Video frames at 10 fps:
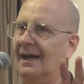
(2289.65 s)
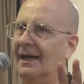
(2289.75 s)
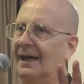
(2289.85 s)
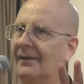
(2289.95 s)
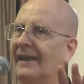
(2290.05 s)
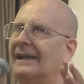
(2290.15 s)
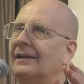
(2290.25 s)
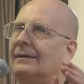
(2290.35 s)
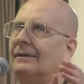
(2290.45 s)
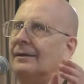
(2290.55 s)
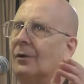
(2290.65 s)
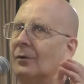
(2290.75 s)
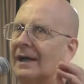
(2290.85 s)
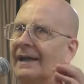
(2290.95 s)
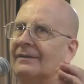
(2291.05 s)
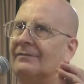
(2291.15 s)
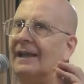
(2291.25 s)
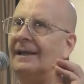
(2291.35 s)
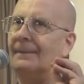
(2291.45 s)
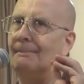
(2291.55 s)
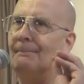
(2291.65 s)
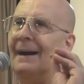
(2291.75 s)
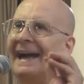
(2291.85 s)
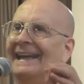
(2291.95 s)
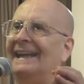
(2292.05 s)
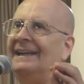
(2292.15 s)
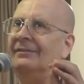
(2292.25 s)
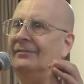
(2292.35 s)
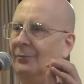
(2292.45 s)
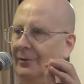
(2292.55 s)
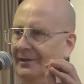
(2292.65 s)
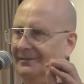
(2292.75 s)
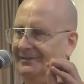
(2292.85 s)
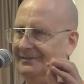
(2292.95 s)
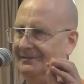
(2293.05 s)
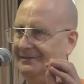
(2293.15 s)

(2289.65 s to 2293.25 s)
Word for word: They can go kind of like mining for it.